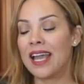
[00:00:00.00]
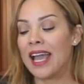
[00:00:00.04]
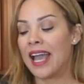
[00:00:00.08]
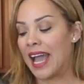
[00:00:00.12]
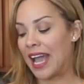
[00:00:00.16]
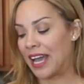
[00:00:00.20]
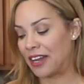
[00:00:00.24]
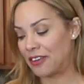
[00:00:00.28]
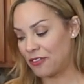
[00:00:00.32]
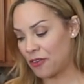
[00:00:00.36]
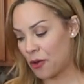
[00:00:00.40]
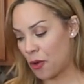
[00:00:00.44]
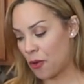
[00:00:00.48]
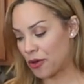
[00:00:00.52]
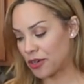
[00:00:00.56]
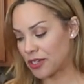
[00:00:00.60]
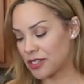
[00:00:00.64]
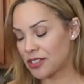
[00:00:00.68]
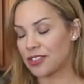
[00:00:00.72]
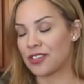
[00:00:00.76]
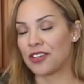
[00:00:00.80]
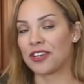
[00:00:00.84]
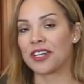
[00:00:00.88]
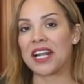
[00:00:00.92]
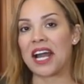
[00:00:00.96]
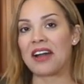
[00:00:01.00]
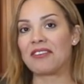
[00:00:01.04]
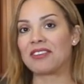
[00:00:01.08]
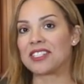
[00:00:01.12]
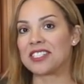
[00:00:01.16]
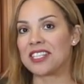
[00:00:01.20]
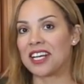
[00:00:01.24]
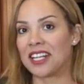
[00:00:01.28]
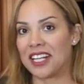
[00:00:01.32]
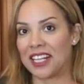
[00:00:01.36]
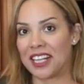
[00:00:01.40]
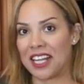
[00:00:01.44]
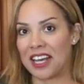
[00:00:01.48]
And of course, you're gonna have a
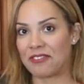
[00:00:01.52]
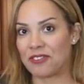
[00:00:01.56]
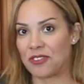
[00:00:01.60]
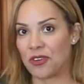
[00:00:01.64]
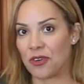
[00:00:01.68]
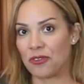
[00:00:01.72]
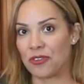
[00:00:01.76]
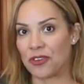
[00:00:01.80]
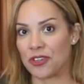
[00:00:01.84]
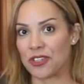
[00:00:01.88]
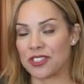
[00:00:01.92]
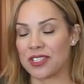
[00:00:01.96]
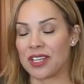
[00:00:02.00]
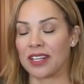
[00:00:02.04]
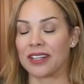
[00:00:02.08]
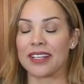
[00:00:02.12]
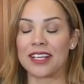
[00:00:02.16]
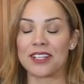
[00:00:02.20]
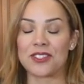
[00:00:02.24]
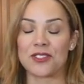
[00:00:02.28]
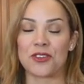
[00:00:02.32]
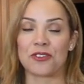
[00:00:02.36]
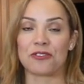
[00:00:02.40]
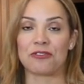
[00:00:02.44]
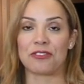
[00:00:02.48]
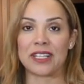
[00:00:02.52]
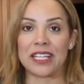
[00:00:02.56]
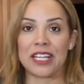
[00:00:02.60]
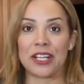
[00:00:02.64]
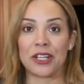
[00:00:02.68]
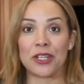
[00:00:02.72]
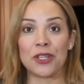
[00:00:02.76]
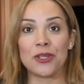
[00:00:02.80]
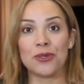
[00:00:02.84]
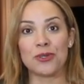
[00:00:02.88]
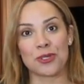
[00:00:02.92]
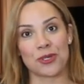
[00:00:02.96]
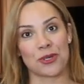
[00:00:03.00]
ton of leftovers unless you're feeding a
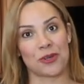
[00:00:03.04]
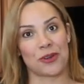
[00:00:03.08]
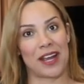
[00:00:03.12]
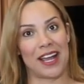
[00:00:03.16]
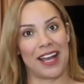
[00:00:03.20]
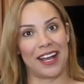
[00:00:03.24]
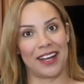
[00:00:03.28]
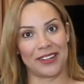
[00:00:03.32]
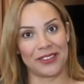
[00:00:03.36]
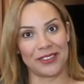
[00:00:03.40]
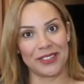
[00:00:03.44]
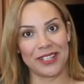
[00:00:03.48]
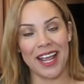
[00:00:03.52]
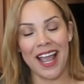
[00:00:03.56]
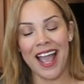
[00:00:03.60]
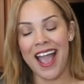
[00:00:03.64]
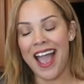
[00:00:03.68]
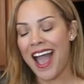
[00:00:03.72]
huge crowd.